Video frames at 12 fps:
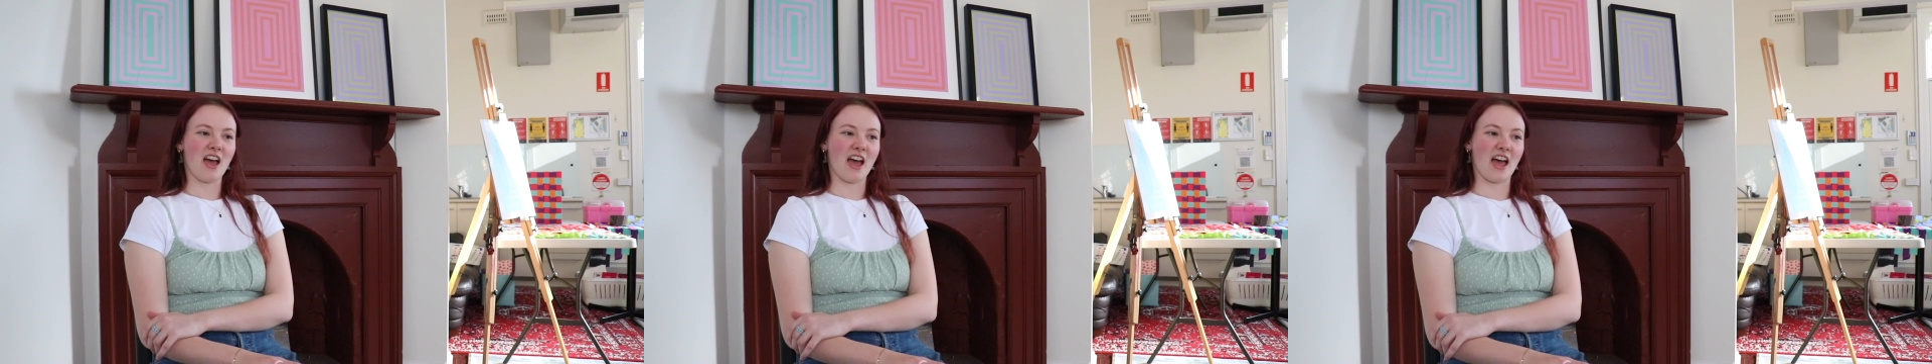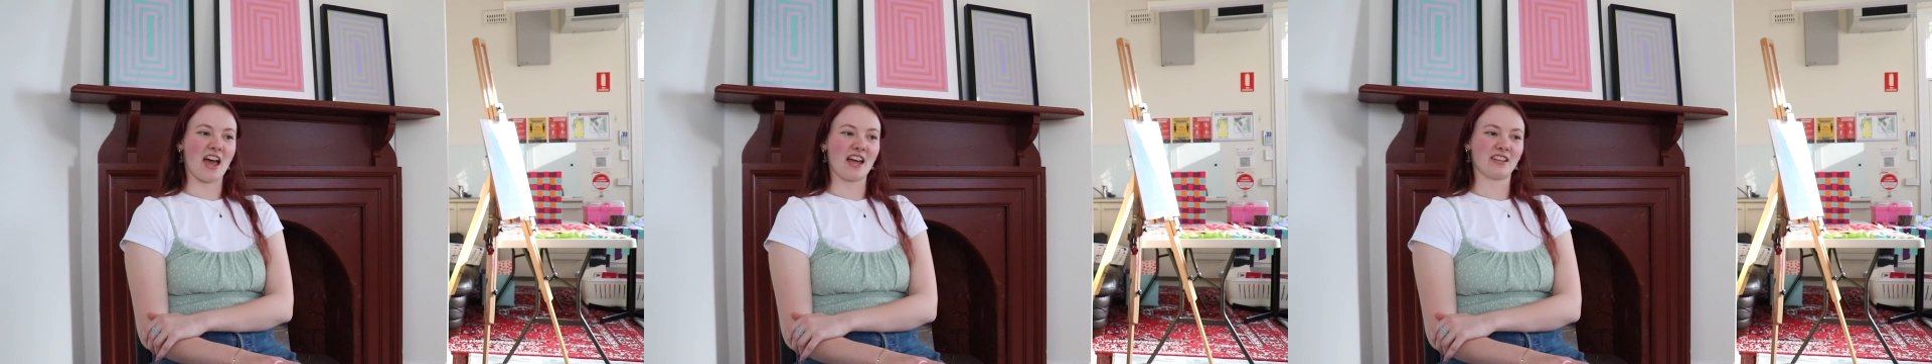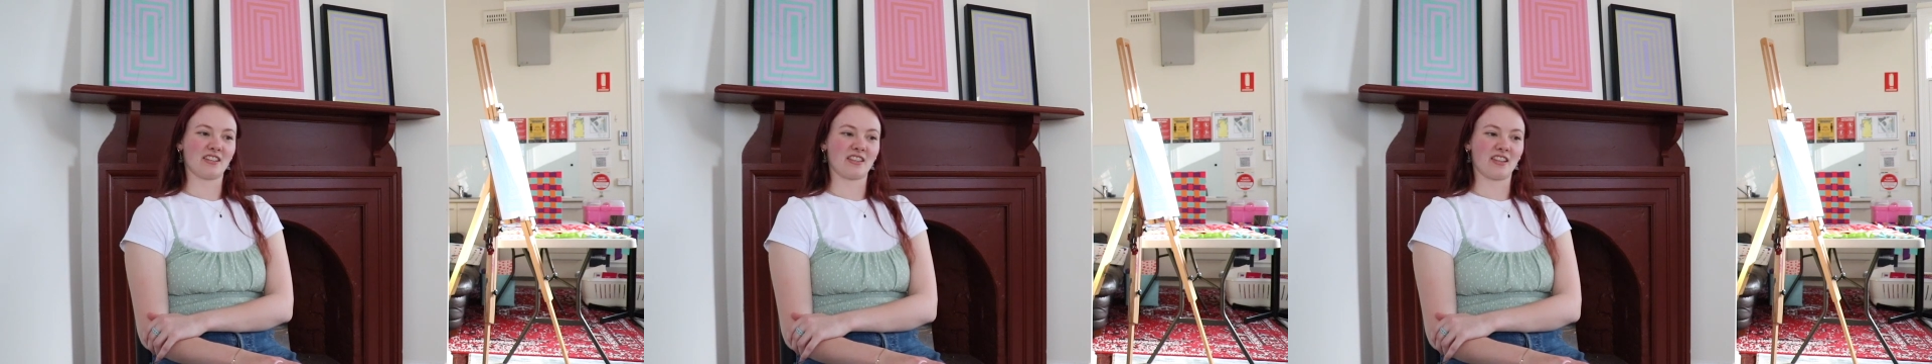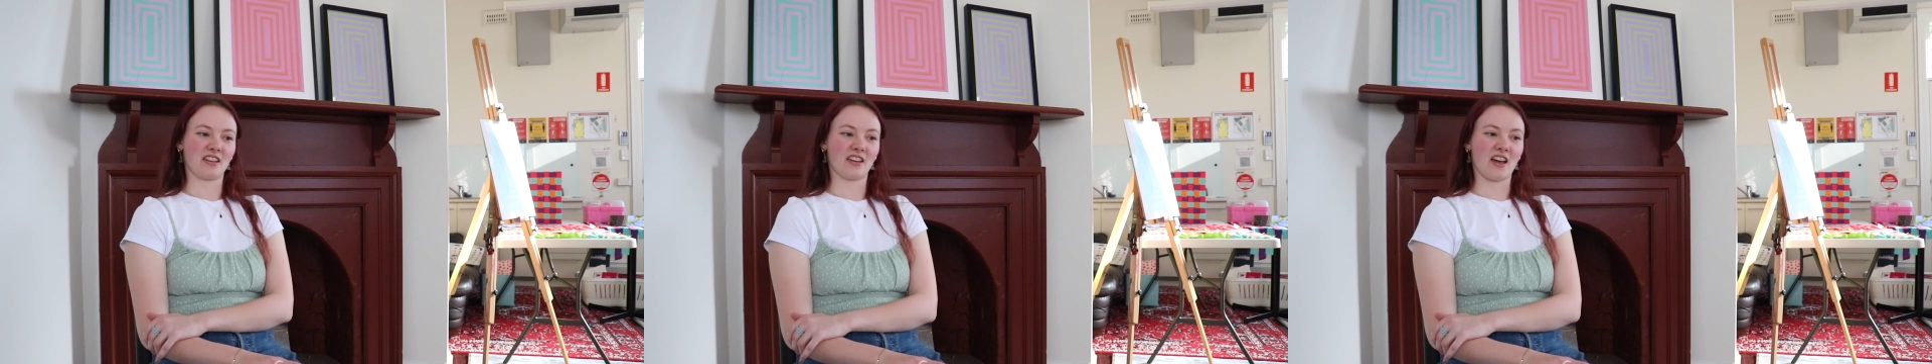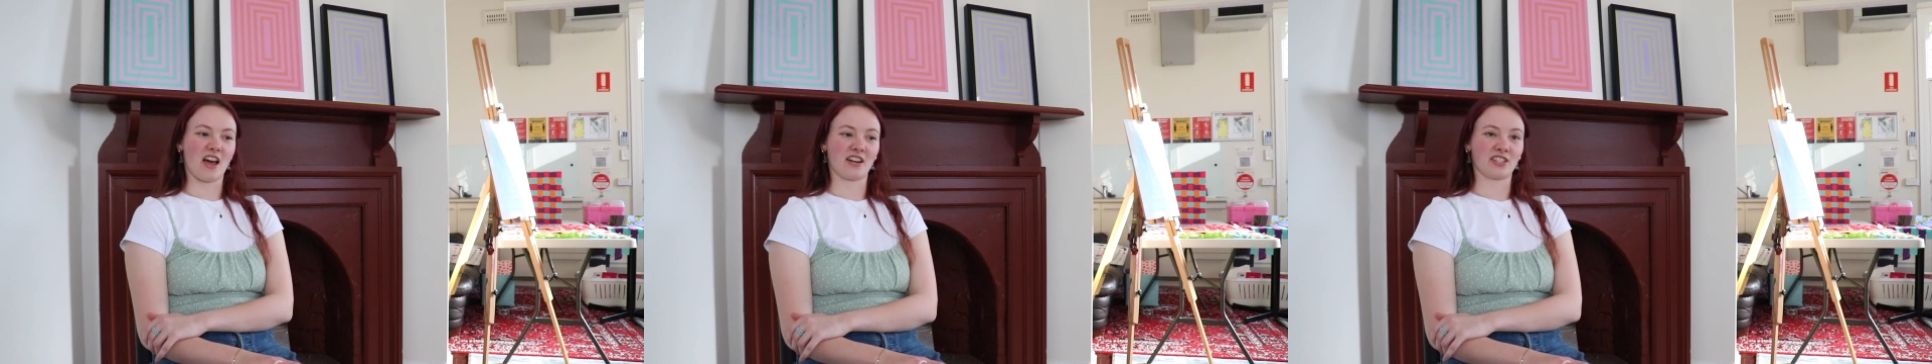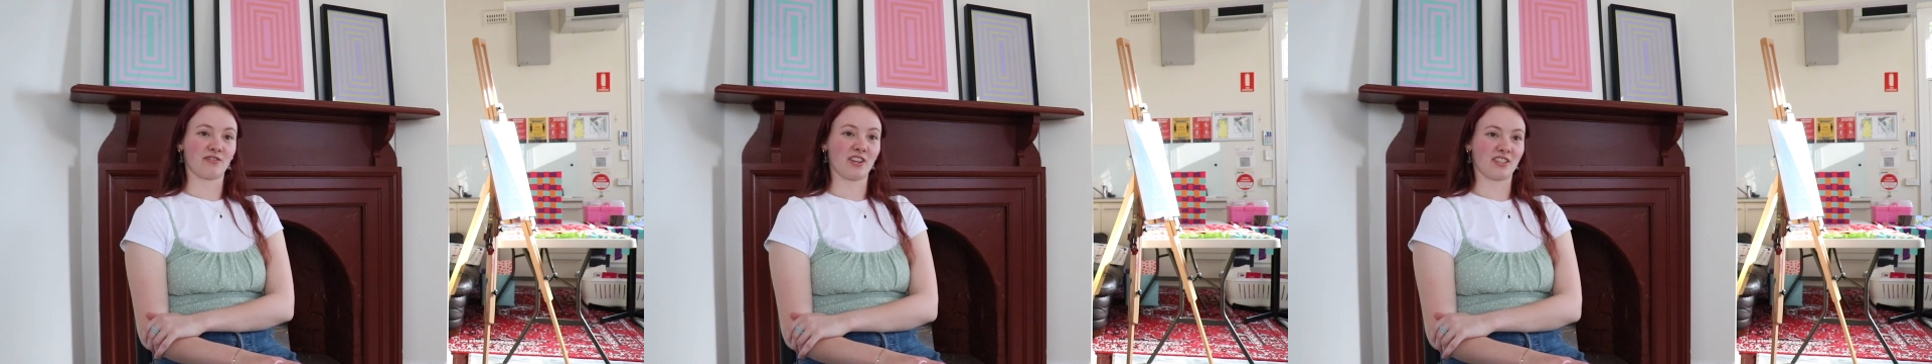and the
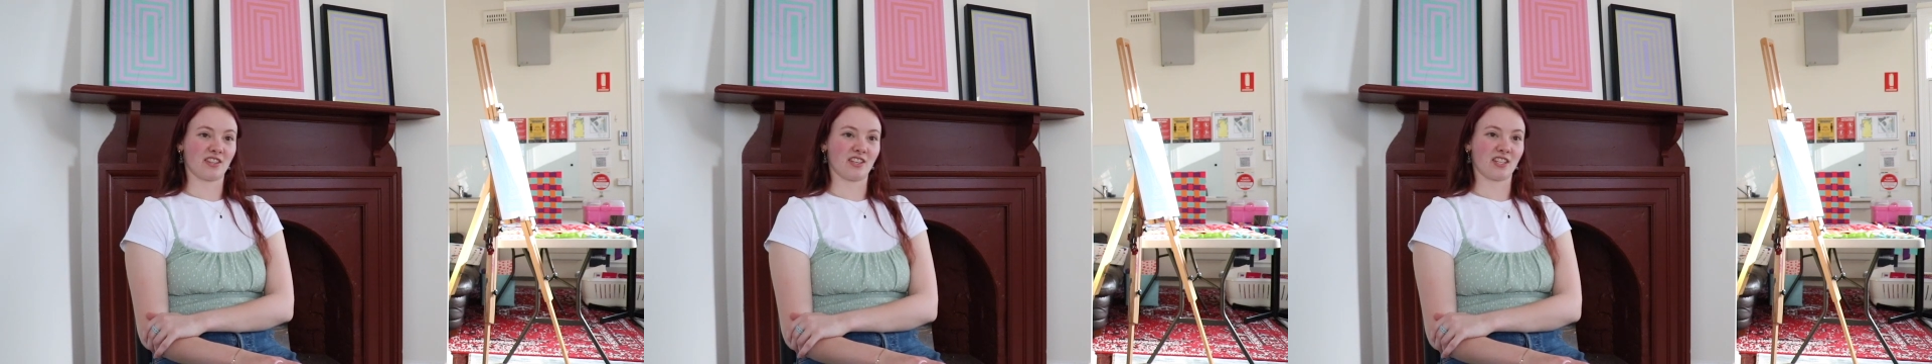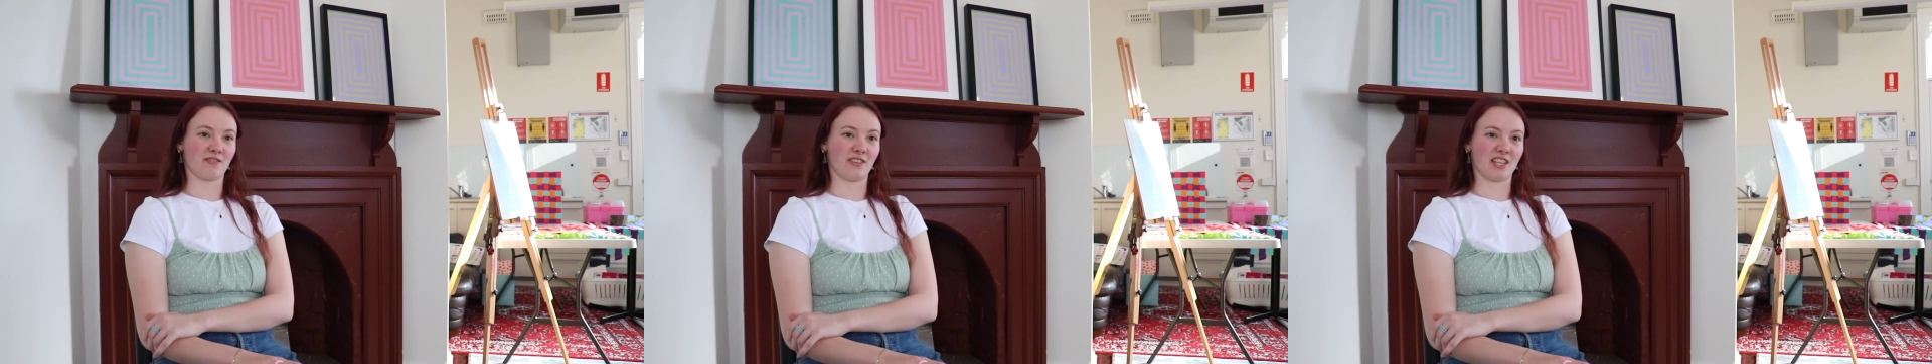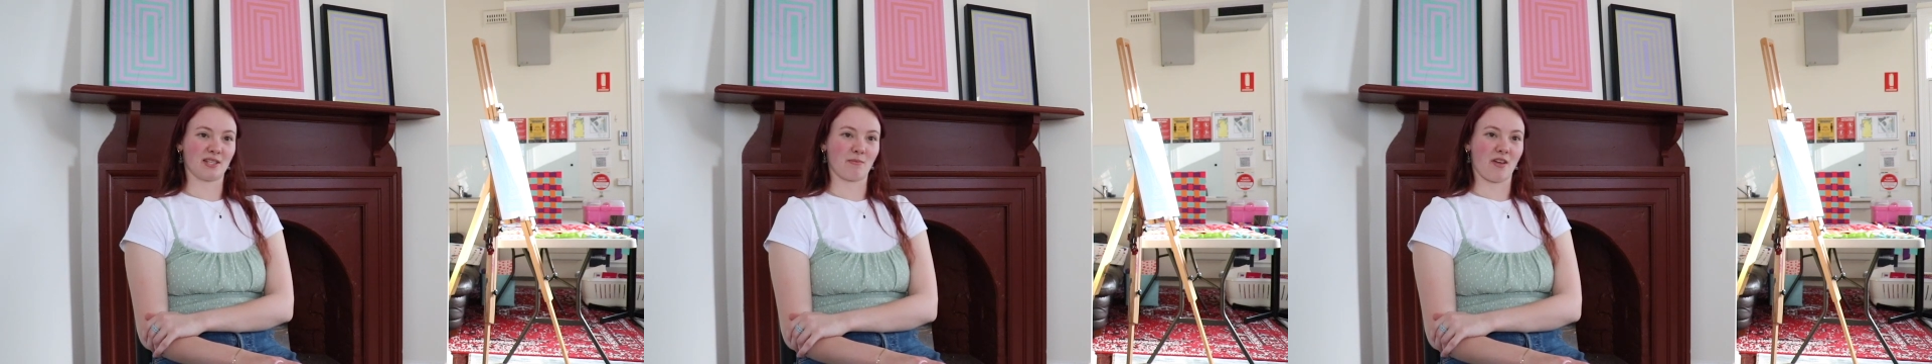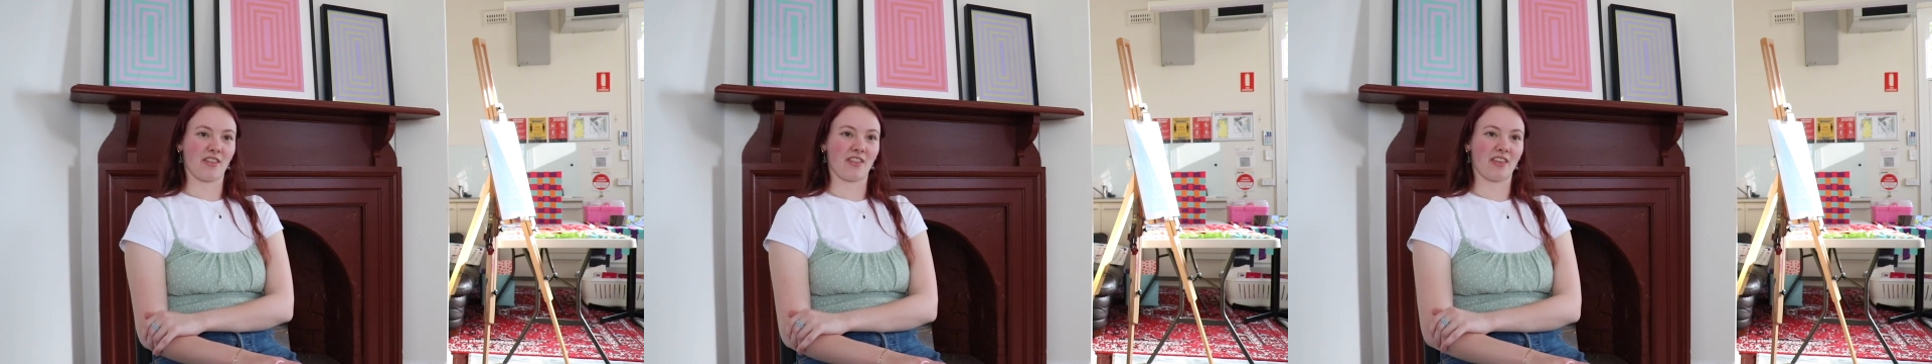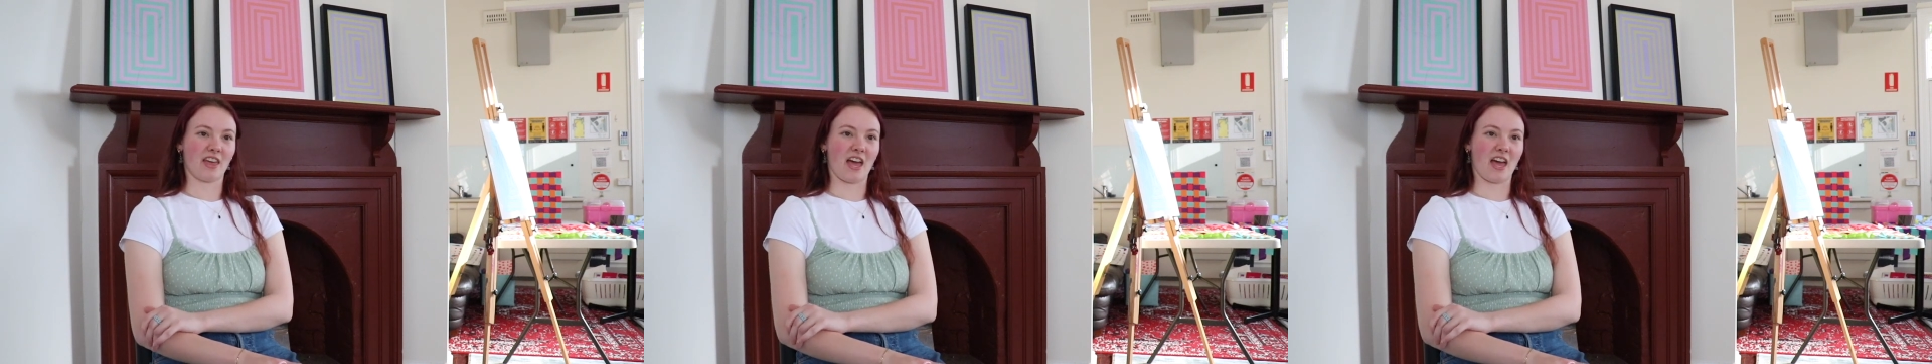artist in residence this month